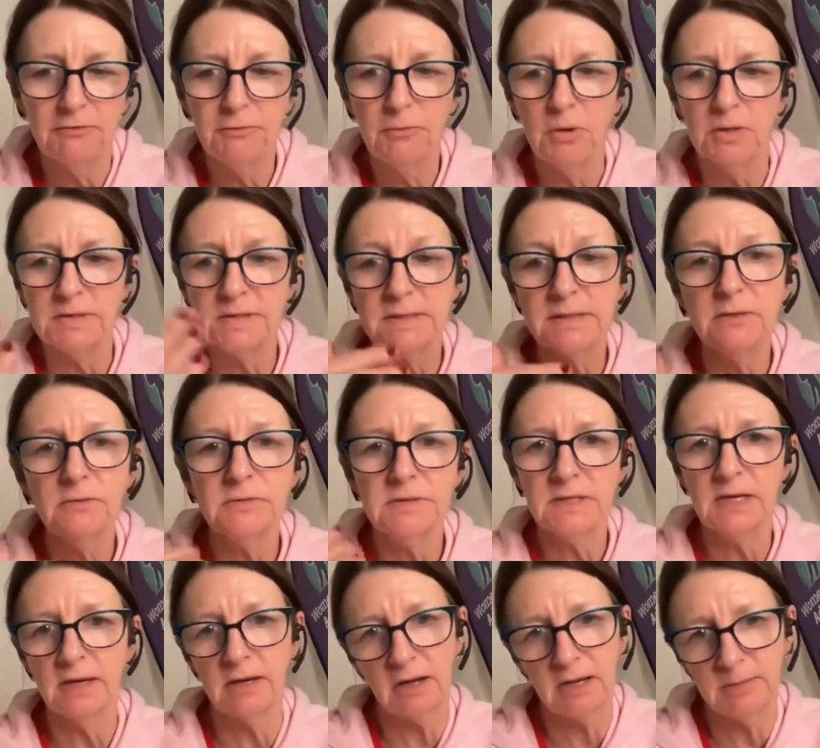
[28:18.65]
What skills
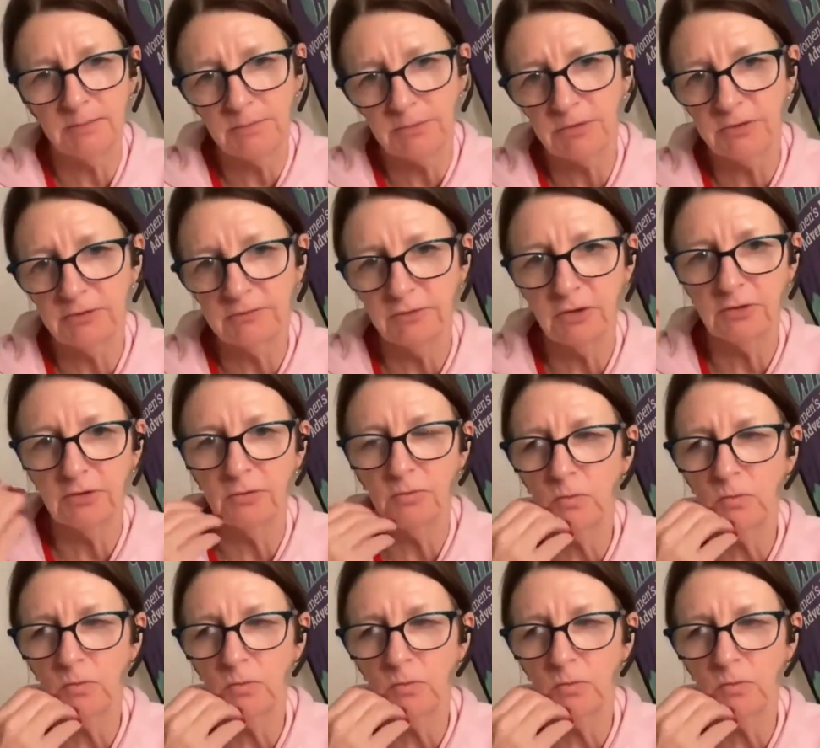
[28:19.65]
can I improve on?